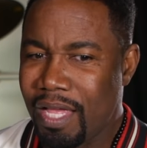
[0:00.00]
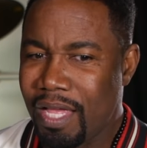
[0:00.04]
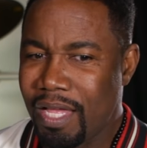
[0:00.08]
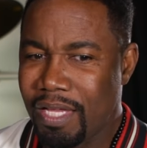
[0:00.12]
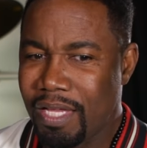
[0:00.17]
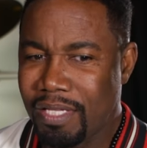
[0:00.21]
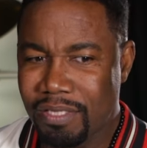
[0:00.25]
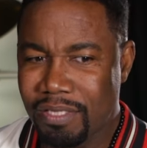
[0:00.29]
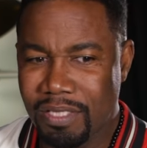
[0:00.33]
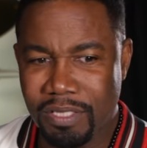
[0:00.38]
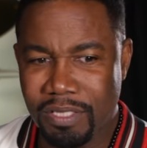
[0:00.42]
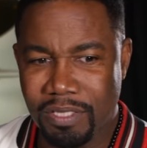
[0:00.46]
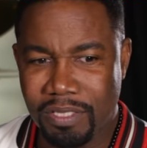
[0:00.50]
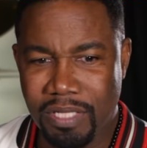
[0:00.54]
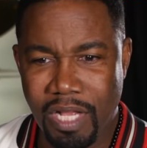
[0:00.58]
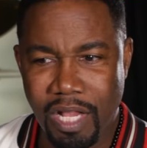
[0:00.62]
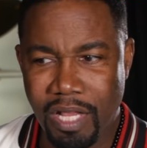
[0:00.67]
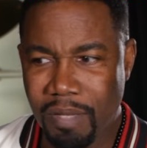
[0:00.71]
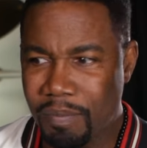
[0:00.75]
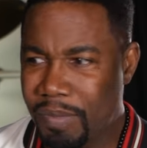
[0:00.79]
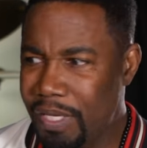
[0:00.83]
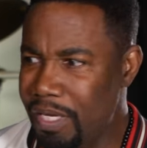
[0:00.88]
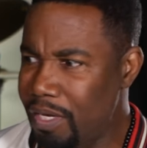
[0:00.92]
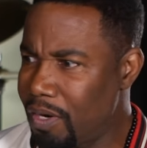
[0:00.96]
he's just
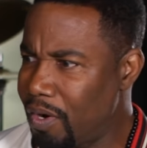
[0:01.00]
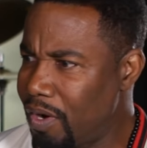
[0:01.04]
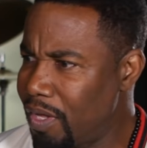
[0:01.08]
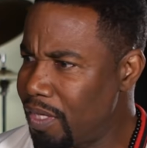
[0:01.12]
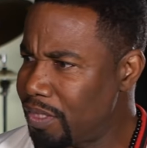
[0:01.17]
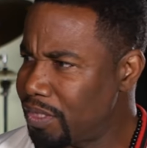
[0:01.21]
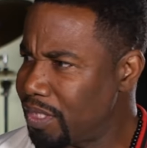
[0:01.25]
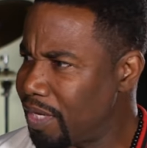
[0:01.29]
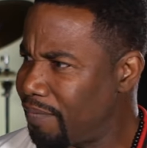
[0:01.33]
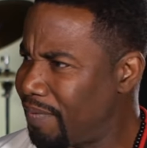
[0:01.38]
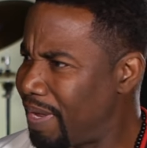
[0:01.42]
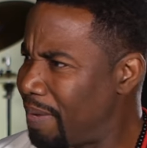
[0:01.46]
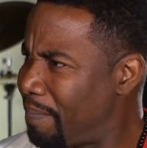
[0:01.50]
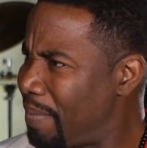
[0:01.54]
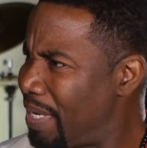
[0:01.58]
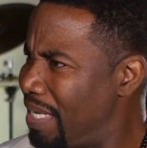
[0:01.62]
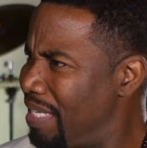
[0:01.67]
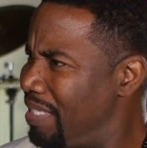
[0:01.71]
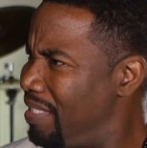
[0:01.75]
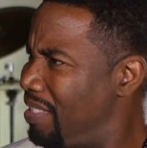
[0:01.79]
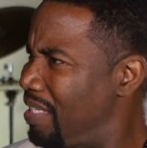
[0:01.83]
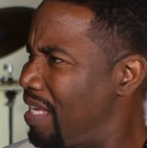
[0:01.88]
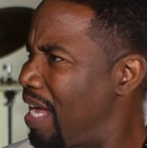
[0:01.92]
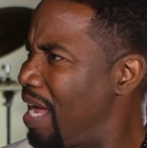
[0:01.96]
telling me all this stuff. I
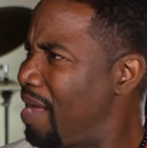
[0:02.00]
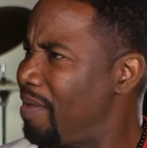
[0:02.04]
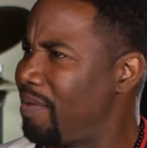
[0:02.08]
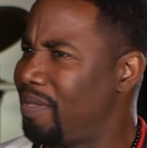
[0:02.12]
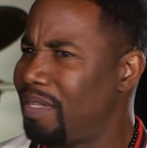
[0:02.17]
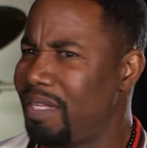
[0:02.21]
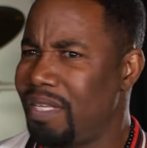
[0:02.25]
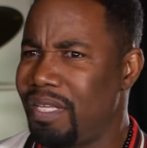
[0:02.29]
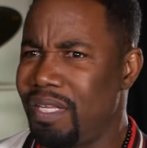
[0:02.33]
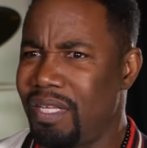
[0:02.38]
mean, he's got,